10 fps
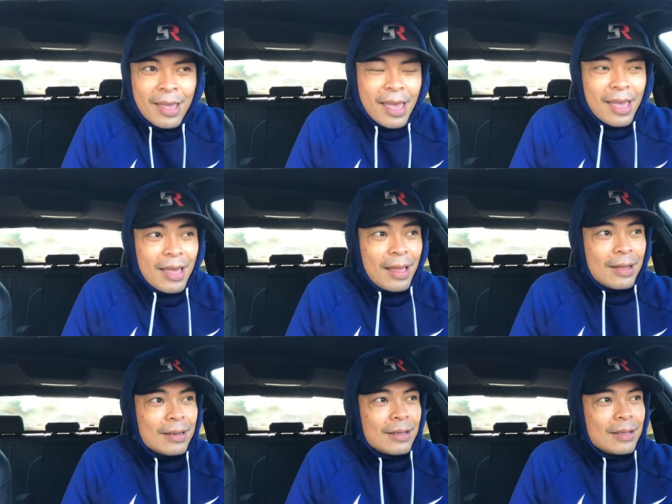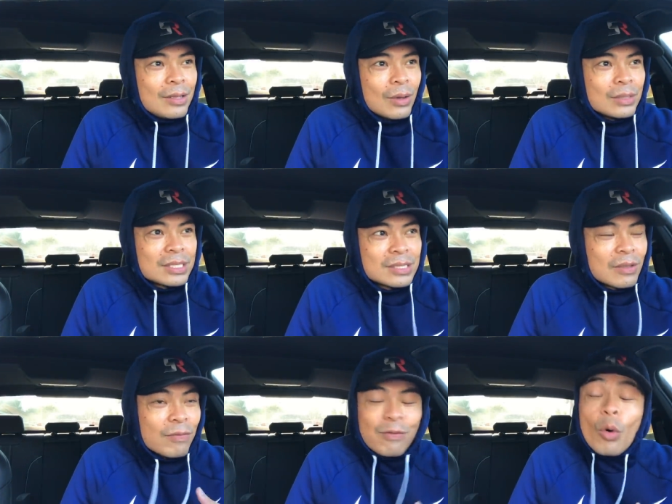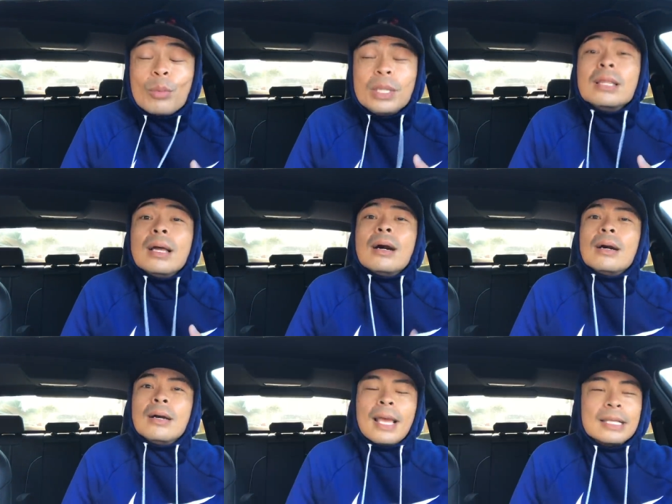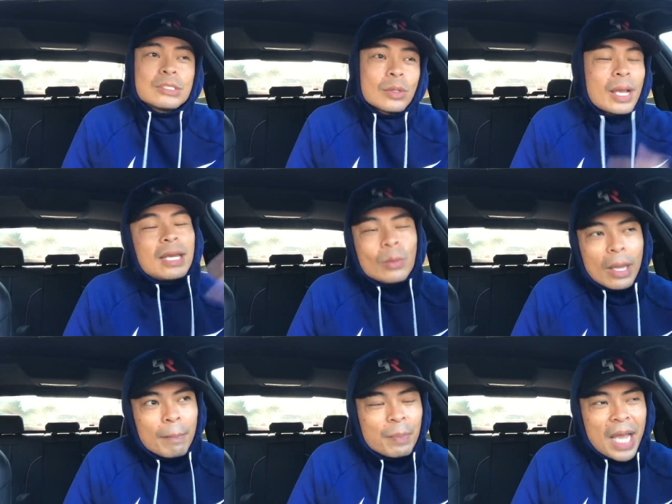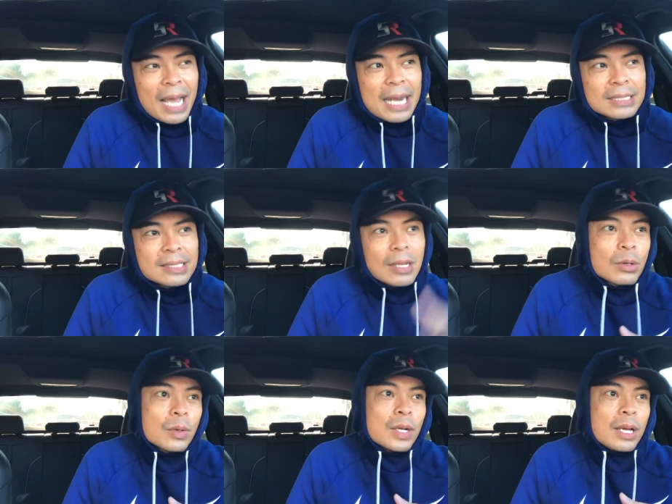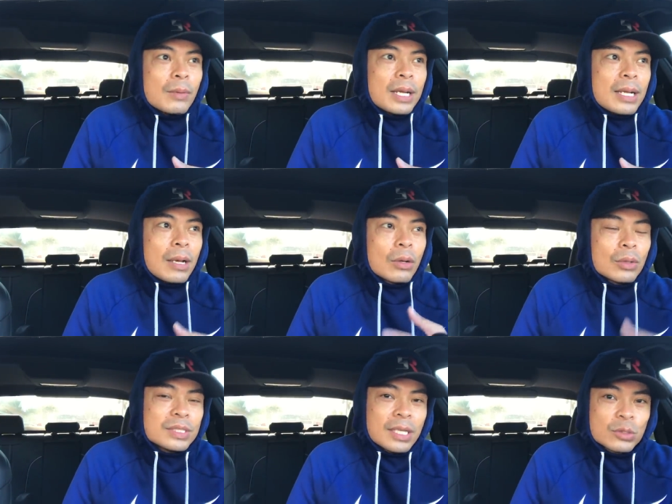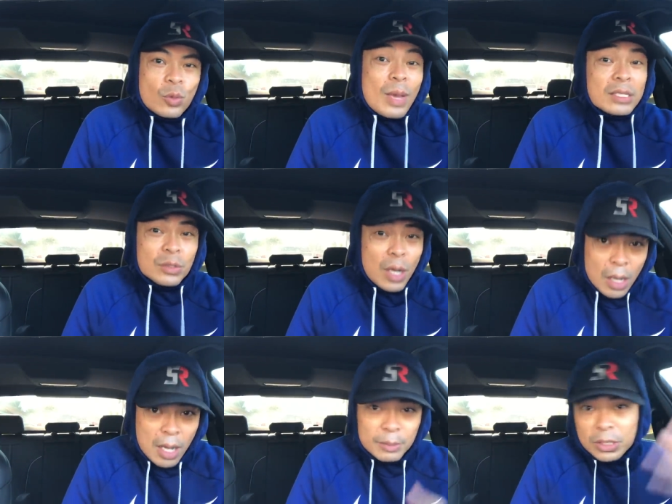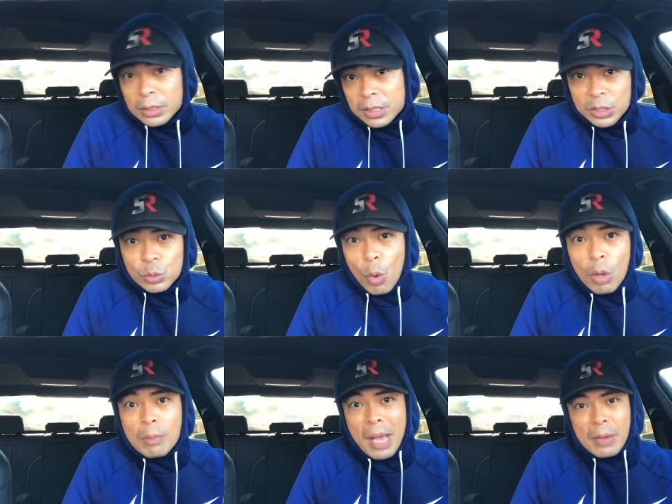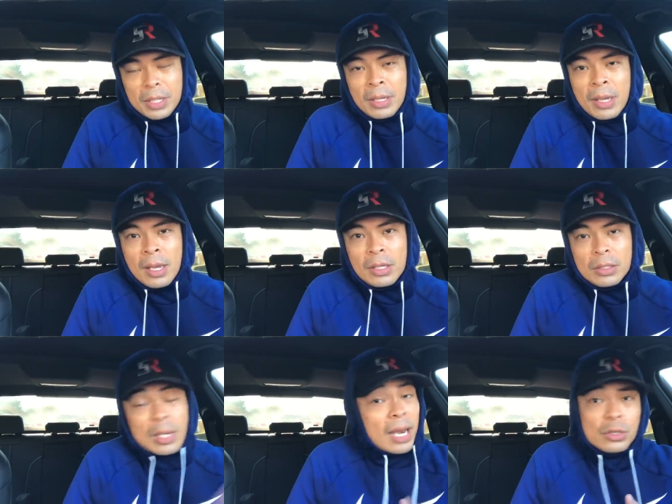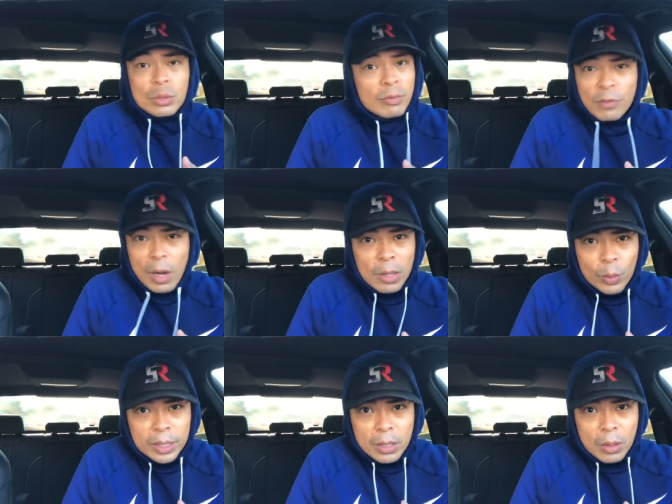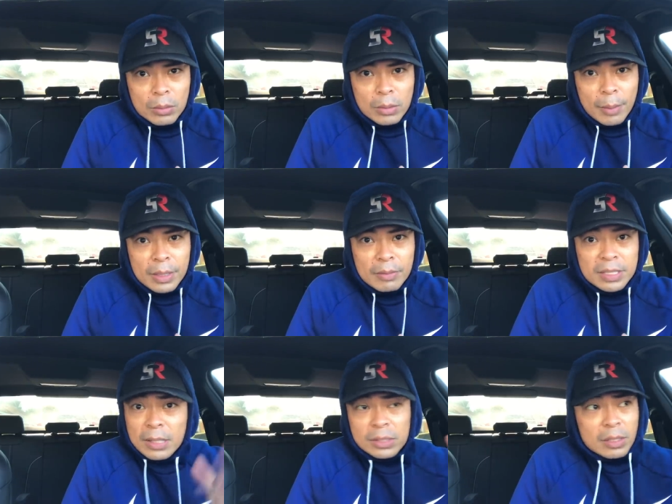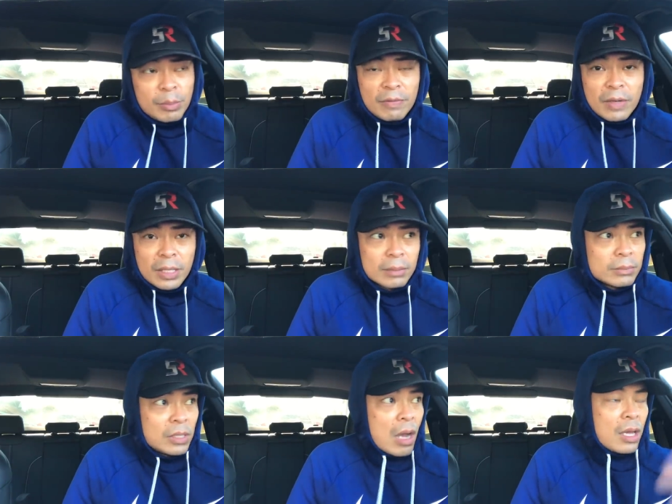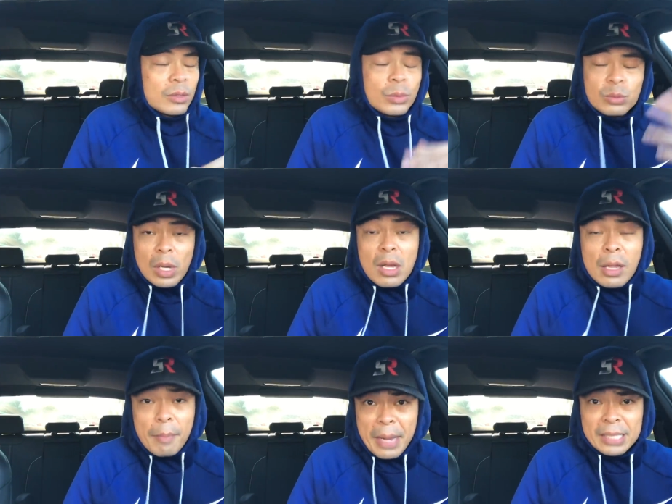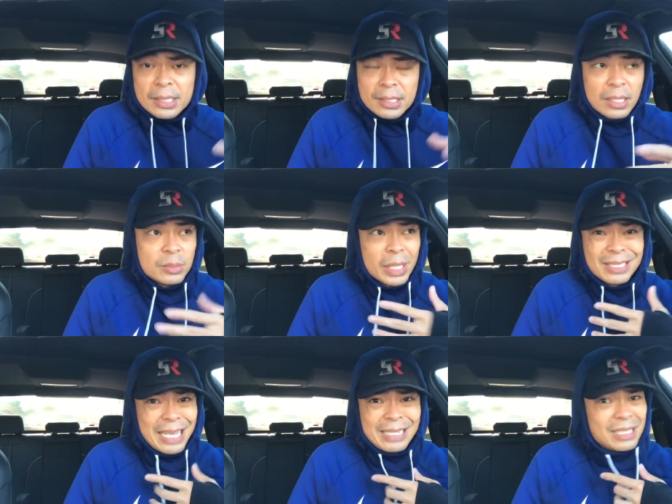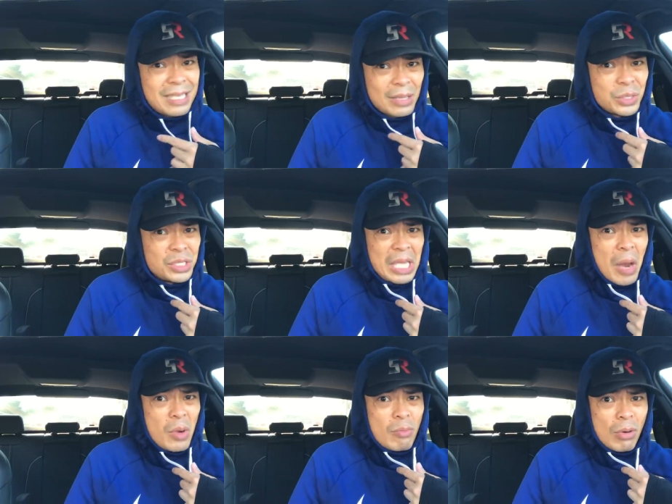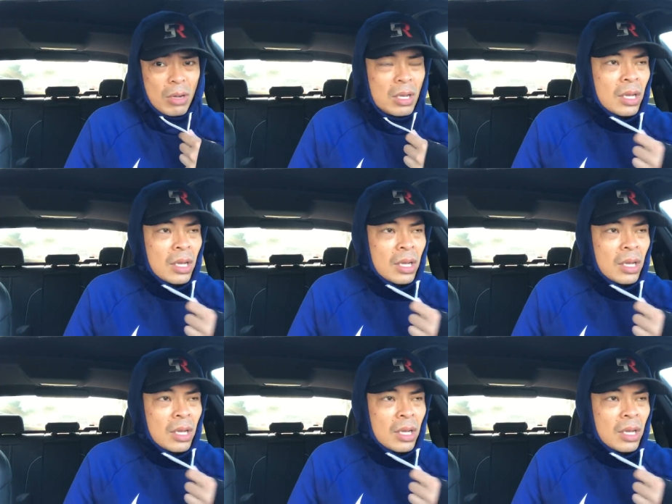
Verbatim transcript: And, you know, this is the formula. And so anyway, I got a sale going on right now. Go to sales remastered dot com. It's going to teach you all about it. You got to do it before Halloween, though. I mean, the sale's going to be fucking gone. The reason why I call it Monster Sale is because that discount's scary, bruh.